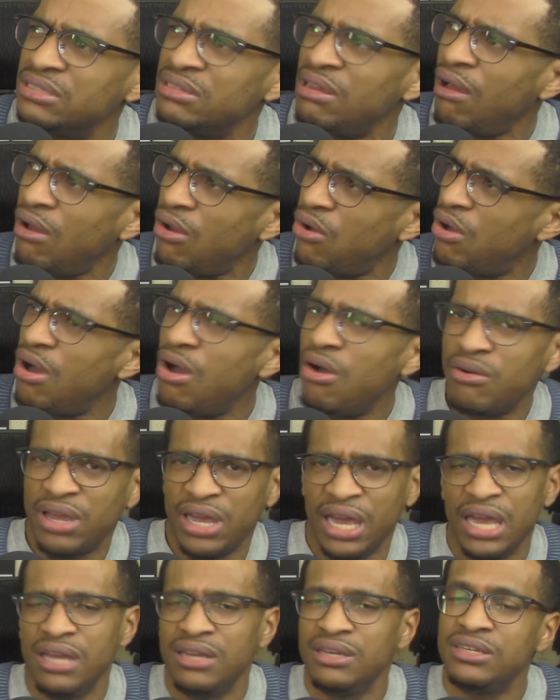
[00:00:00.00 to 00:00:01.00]
Oh,
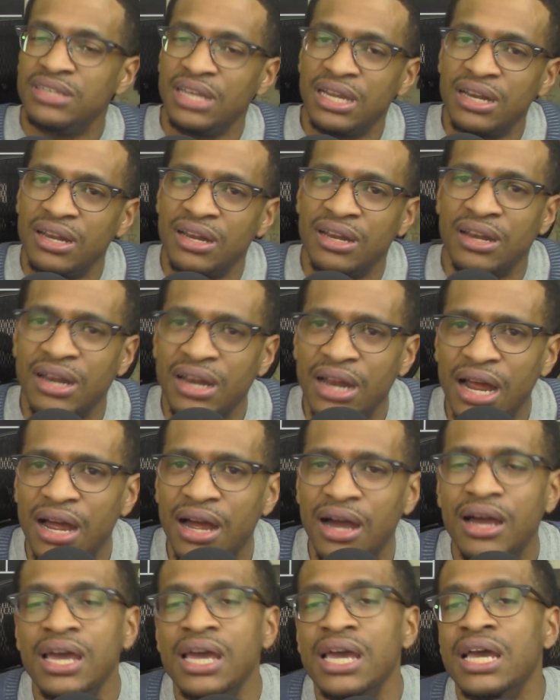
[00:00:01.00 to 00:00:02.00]
okay. Da, da, da, da, da.